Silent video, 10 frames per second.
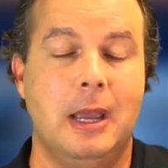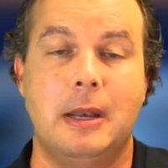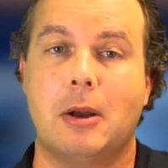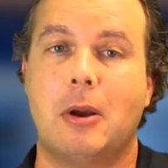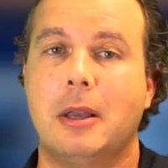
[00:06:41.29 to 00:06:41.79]

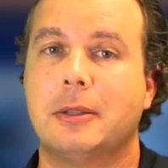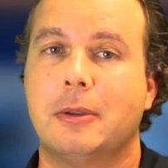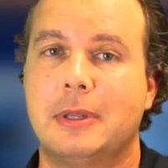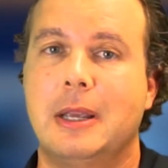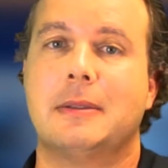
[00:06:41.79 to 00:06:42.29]
Now,
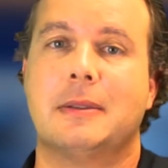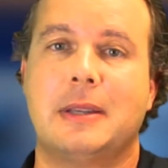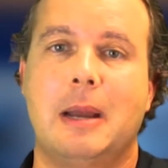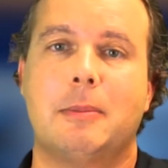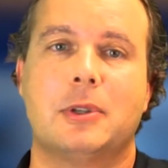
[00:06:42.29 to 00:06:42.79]
Costco says the
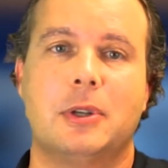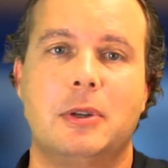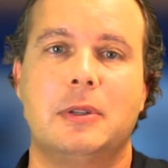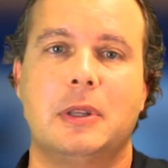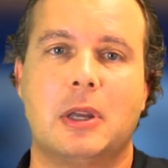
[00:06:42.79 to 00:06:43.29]
scammers are
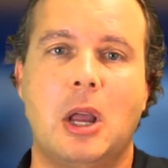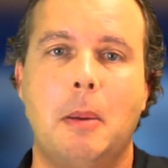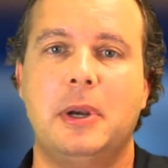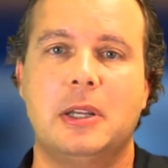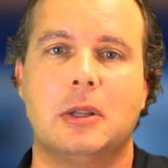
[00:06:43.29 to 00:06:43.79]
using the
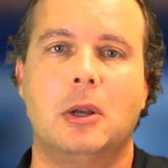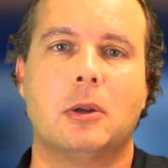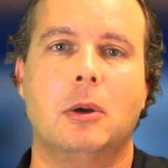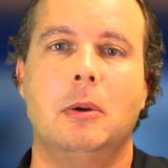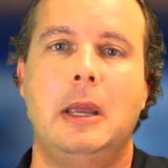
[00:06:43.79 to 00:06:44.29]
company's
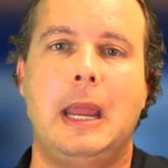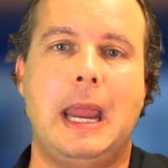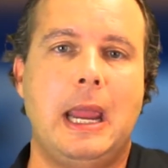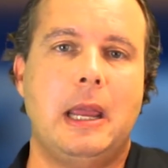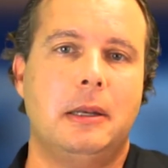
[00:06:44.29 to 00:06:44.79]
logo
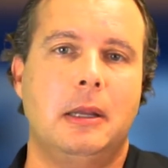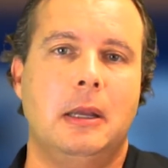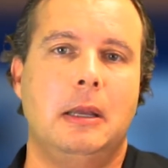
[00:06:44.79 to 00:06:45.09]
and